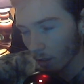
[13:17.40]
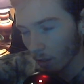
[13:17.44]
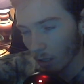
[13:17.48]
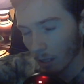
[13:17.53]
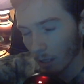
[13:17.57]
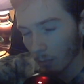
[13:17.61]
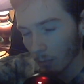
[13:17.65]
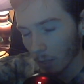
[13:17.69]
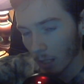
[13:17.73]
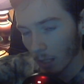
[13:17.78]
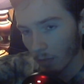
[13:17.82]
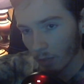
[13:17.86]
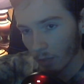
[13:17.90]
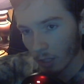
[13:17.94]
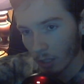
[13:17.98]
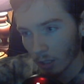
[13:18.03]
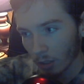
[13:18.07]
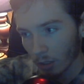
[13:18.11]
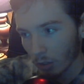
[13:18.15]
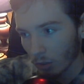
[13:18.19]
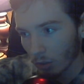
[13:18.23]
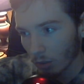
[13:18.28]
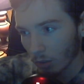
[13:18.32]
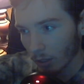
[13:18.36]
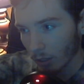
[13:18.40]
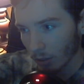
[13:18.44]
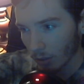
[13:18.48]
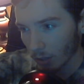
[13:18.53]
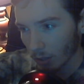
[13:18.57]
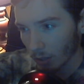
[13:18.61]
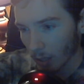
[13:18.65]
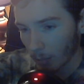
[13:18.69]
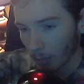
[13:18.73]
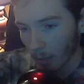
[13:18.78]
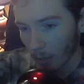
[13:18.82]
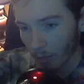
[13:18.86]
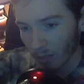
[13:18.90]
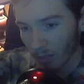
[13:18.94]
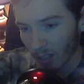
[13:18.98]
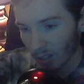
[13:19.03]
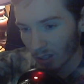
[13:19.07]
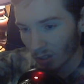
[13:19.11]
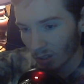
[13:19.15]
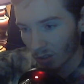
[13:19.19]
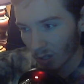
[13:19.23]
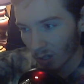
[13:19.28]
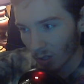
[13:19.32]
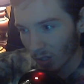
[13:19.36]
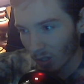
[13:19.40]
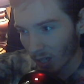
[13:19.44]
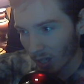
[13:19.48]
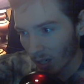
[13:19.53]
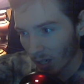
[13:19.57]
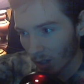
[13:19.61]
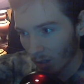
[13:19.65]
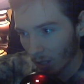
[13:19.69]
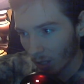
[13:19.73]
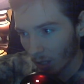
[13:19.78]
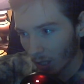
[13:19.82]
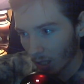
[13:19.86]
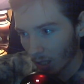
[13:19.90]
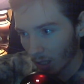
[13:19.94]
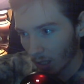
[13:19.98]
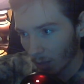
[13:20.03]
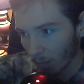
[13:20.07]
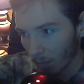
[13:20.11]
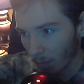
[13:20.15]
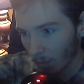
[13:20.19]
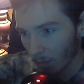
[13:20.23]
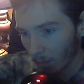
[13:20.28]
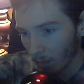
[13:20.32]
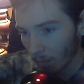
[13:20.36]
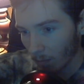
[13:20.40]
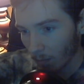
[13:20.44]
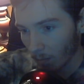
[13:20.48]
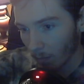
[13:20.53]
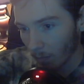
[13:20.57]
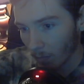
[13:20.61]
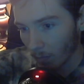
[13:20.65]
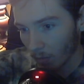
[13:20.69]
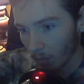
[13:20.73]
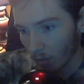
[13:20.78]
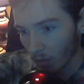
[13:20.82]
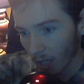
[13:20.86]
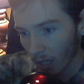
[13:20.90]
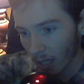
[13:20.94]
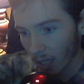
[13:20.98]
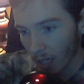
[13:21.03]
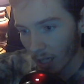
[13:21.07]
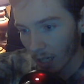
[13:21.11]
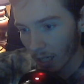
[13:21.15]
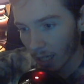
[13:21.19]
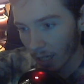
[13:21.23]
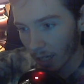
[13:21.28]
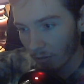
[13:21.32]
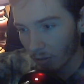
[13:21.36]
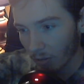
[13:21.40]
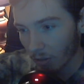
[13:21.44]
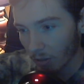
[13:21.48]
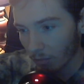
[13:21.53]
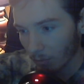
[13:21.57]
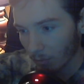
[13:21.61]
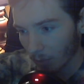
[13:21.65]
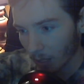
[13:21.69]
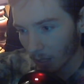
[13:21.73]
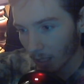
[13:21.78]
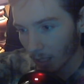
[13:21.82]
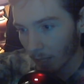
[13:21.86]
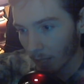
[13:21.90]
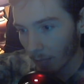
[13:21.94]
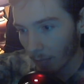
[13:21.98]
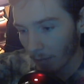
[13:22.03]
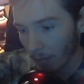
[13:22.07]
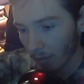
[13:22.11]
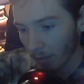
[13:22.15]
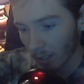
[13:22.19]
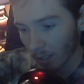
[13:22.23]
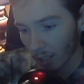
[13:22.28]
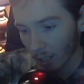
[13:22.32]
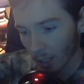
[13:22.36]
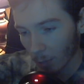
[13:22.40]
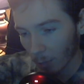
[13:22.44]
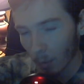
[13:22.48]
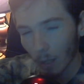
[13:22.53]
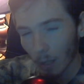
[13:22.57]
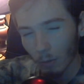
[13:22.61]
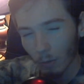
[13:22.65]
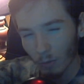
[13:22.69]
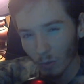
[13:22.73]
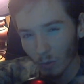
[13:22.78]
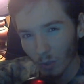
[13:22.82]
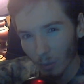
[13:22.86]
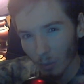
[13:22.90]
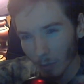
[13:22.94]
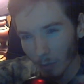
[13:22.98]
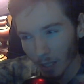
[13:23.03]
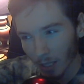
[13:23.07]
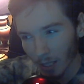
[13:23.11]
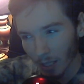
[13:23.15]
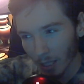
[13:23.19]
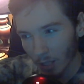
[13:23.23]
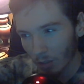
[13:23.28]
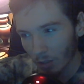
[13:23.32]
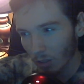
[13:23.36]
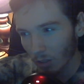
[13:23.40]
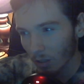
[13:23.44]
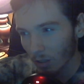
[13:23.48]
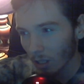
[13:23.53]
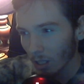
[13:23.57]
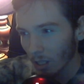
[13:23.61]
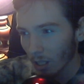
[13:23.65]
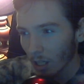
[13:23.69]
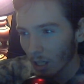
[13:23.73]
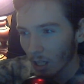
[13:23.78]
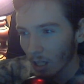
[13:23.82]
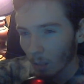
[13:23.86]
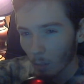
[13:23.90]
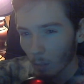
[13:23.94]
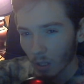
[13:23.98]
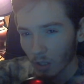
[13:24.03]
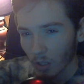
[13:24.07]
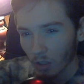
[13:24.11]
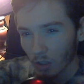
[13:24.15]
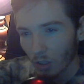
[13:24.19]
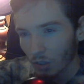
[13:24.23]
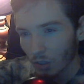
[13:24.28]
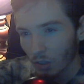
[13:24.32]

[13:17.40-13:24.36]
not very stressed. I'm not very stressed out. So I'm having a lot of problems with the medication, but it's just